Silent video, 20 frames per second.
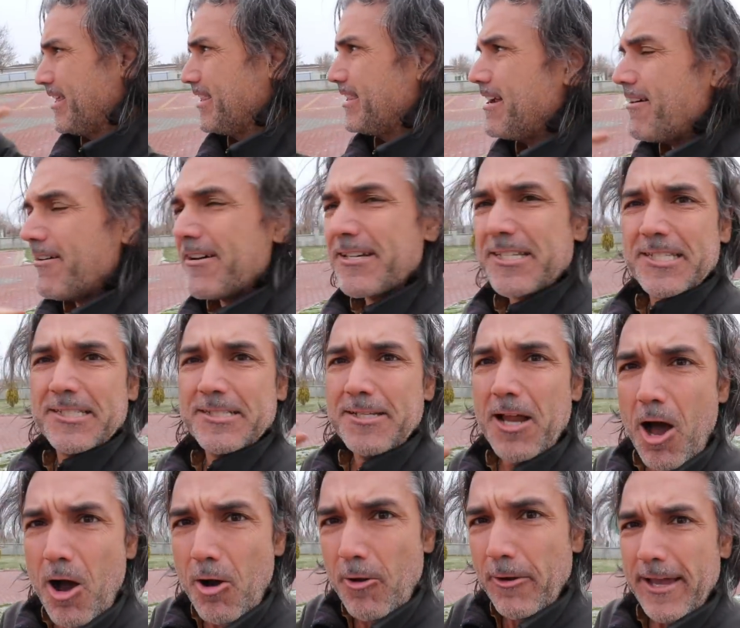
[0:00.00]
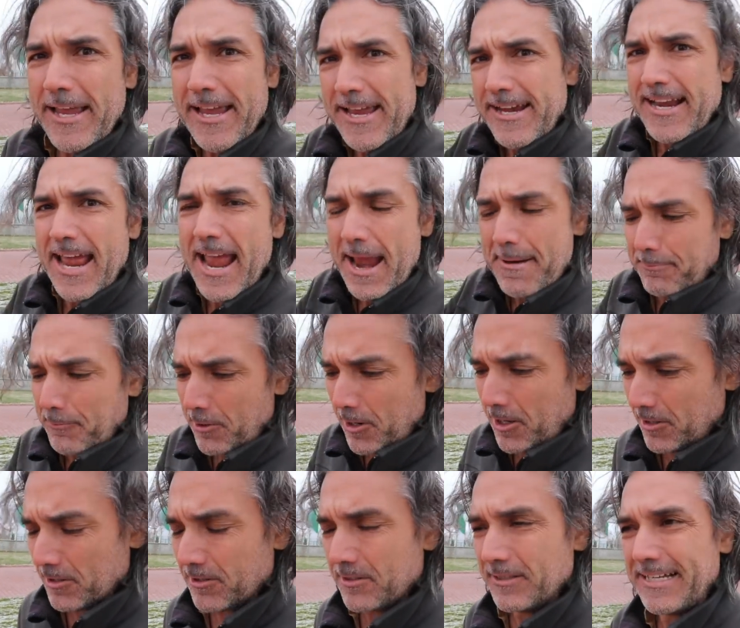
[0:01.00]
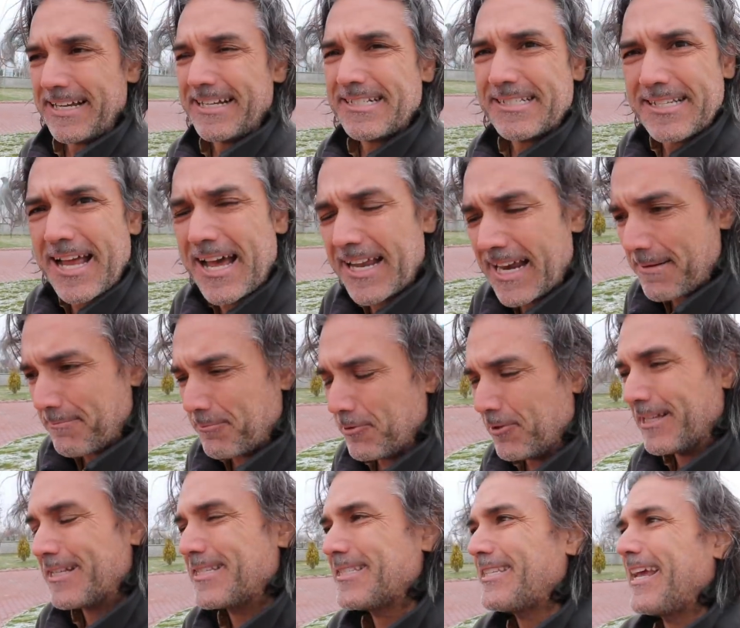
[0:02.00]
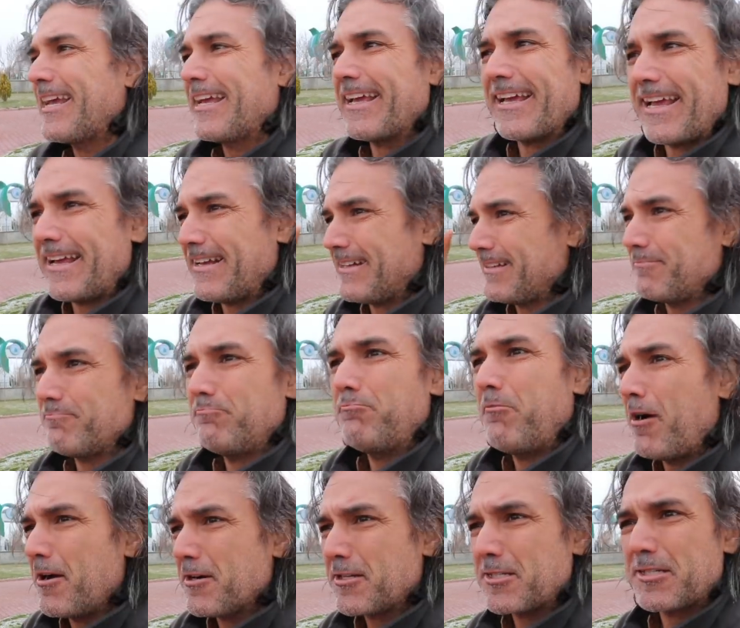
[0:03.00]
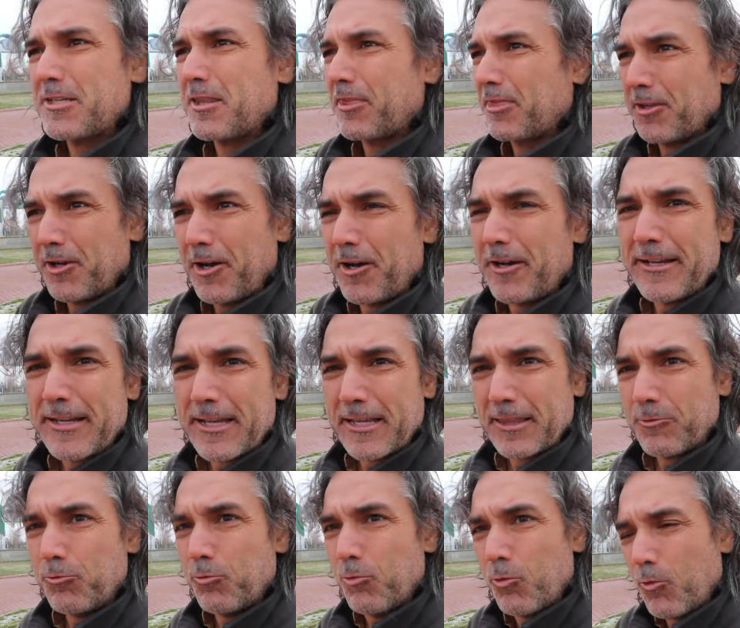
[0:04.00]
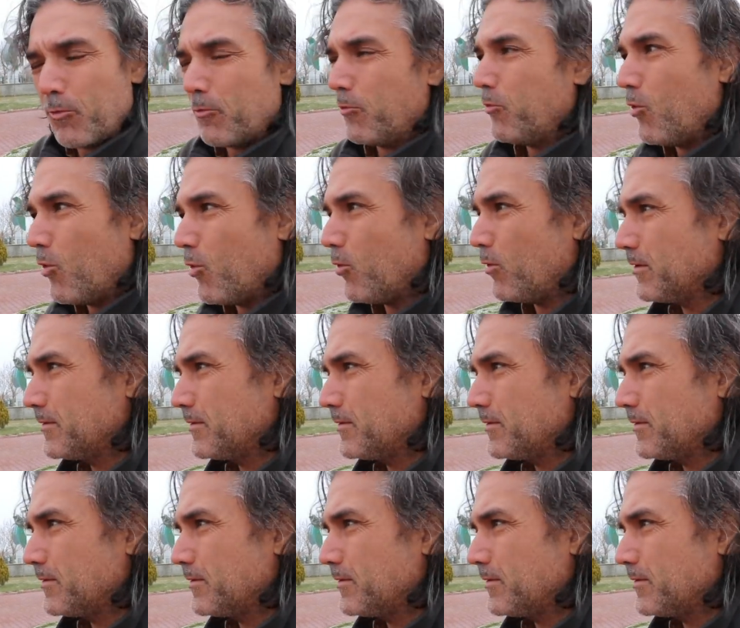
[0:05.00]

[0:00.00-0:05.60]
There's snow in April. It's not April. It's like March 30th.